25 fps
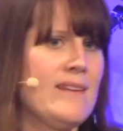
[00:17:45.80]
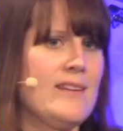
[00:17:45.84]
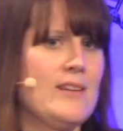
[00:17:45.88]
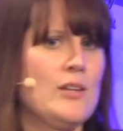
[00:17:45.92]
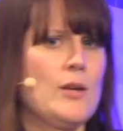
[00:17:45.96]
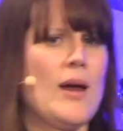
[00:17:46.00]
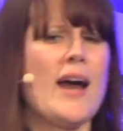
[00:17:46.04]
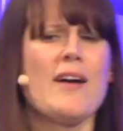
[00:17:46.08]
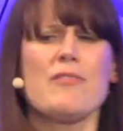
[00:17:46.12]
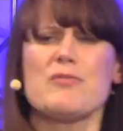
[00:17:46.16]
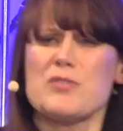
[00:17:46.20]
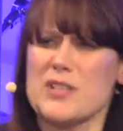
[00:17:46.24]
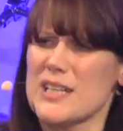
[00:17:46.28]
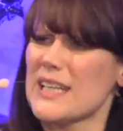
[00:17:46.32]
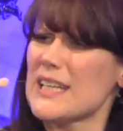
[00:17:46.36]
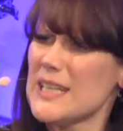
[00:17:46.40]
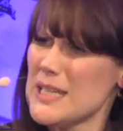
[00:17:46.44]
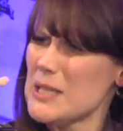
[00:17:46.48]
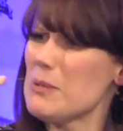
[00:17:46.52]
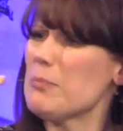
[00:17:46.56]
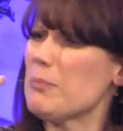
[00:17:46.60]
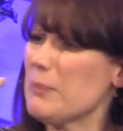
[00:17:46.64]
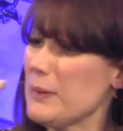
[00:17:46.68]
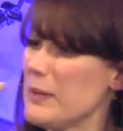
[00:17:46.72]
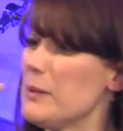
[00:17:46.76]
you have to
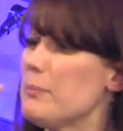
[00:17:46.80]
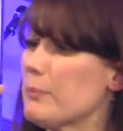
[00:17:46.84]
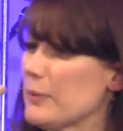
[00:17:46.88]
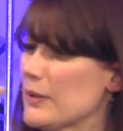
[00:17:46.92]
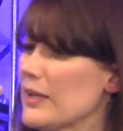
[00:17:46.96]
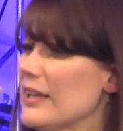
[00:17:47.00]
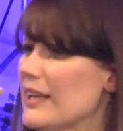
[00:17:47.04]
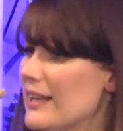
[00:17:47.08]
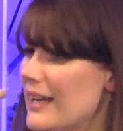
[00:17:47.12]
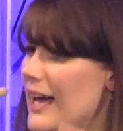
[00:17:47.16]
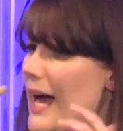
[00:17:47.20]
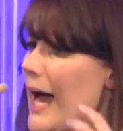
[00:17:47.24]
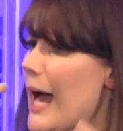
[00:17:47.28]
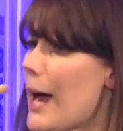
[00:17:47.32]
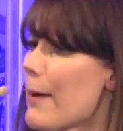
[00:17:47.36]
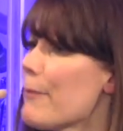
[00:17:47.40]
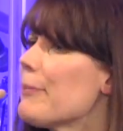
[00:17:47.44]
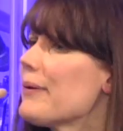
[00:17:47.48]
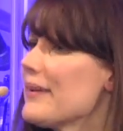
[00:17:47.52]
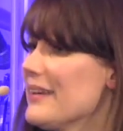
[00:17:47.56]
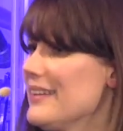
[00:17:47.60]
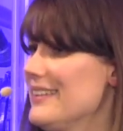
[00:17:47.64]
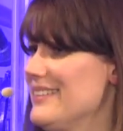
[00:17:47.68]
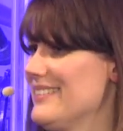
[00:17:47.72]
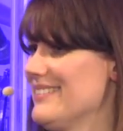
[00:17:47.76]
keep people
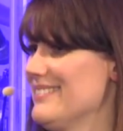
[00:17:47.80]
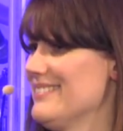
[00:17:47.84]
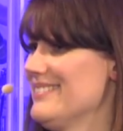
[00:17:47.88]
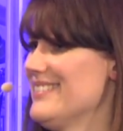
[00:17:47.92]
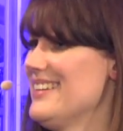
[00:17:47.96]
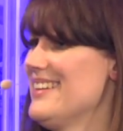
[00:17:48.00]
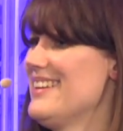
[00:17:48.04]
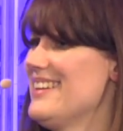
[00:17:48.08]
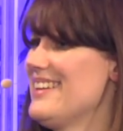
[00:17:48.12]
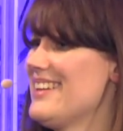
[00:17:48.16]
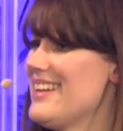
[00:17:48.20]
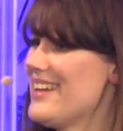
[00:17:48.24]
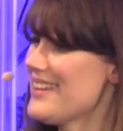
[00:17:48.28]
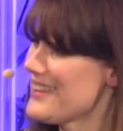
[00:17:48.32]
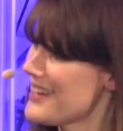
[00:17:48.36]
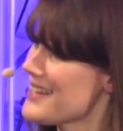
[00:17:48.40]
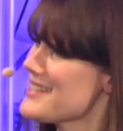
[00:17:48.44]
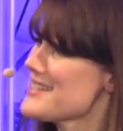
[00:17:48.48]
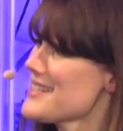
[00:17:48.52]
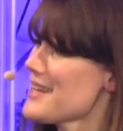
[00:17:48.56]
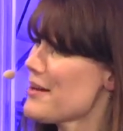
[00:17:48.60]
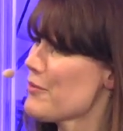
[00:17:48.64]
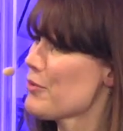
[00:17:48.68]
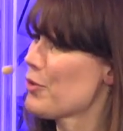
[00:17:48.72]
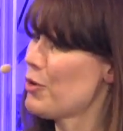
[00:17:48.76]
happy. And
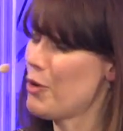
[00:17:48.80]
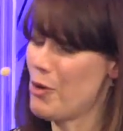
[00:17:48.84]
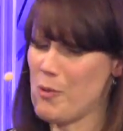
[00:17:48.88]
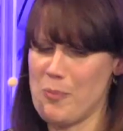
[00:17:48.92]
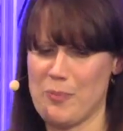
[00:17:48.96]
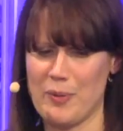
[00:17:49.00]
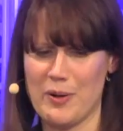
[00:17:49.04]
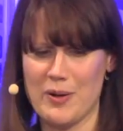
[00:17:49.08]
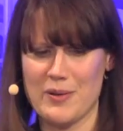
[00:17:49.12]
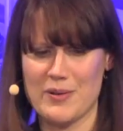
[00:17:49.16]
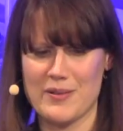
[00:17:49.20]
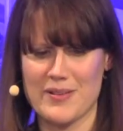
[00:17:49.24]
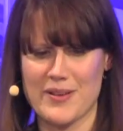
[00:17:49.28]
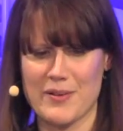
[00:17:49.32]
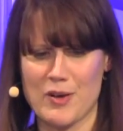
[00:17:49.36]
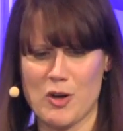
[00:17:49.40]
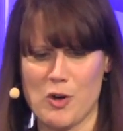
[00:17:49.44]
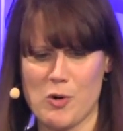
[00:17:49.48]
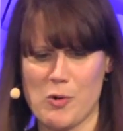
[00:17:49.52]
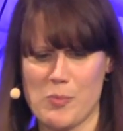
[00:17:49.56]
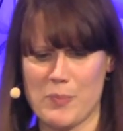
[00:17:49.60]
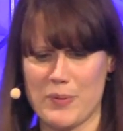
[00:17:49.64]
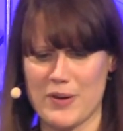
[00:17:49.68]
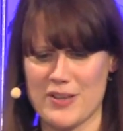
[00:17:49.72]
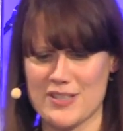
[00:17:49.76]
that's how corporate,
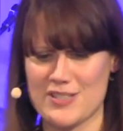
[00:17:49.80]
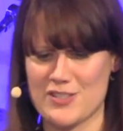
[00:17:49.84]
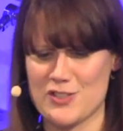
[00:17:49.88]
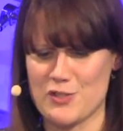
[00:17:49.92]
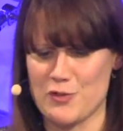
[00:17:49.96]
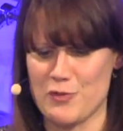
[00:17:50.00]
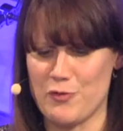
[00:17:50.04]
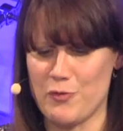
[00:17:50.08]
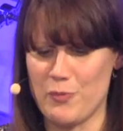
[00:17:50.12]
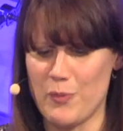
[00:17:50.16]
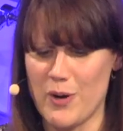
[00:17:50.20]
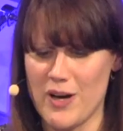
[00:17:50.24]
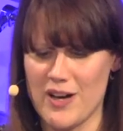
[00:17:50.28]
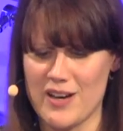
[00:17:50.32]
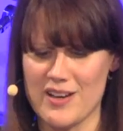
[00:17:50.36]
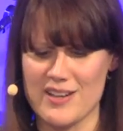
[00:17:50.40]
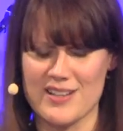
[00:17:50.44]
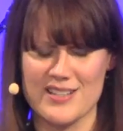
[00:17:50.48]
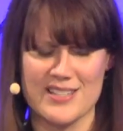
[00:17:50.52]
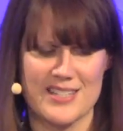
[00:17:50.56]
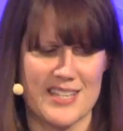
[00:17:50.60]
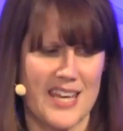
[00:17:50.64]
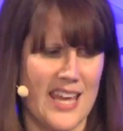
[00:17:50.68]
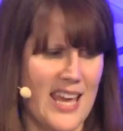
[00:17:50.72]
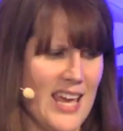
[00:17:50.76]
corporate stuff
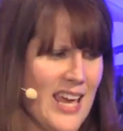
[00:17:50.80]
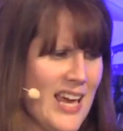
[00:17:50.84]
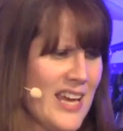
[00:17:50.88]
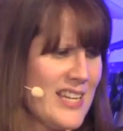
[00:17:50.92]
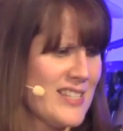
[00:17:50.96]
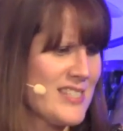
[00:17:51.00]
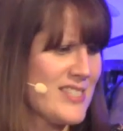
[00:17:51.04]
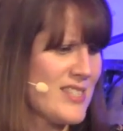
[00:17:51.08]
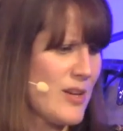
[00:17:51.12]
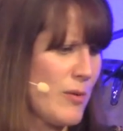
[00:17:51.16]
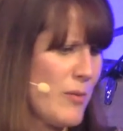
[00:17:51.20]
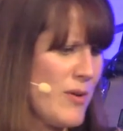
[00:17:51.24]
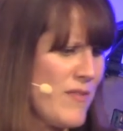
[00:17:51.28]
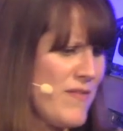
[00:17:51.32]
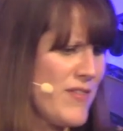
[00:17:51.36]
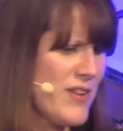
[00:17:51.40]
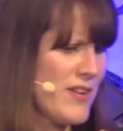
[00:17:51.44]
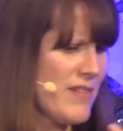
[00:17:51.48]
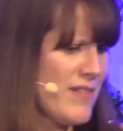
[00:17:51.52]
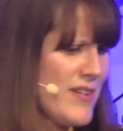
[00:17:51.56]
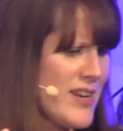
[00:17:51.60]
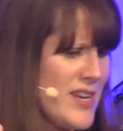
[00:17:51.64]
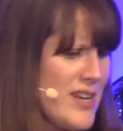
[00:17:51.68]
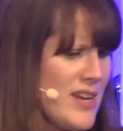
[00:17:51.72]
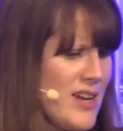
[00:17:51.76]
works. And so if
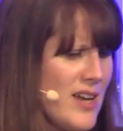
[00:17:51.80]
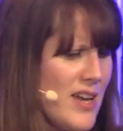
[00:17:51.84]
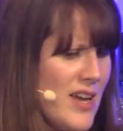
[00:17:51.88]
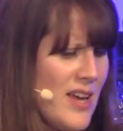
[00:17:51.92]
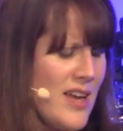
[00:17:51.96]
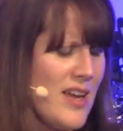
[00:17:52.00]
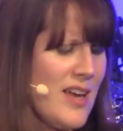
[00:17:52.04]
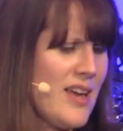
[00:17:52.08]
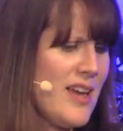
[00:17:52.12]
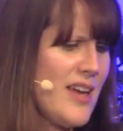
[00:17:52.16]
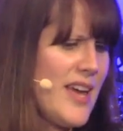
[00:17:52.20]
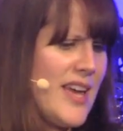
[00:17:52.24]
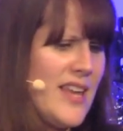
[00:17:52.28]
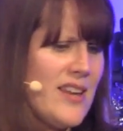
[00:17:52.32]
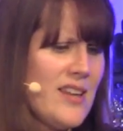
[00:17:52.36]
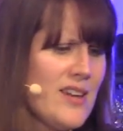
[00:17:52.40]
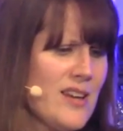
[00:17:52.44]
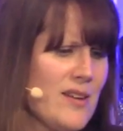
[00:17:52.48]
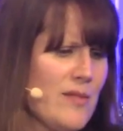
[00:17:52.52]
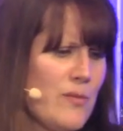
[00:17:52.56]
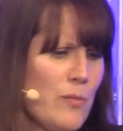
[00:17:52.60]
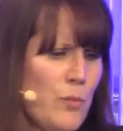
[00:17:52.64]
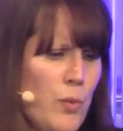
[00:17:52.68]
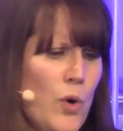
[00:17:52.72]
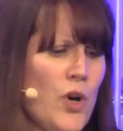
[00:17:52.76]
you're in a, in
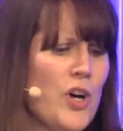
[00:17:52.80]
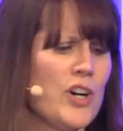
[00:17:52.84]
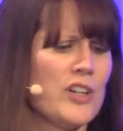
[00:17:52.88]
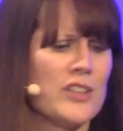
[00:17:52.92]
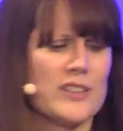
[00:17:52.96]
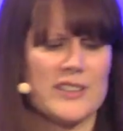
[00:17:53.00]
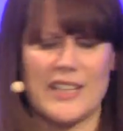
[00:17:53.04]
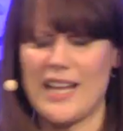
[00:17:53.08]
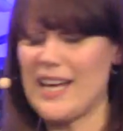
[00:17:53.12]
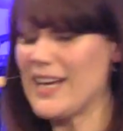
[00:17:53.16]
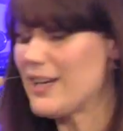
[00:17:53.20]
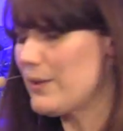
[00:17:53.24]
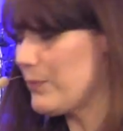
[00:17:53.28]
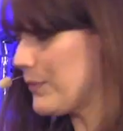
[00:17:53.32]
a world like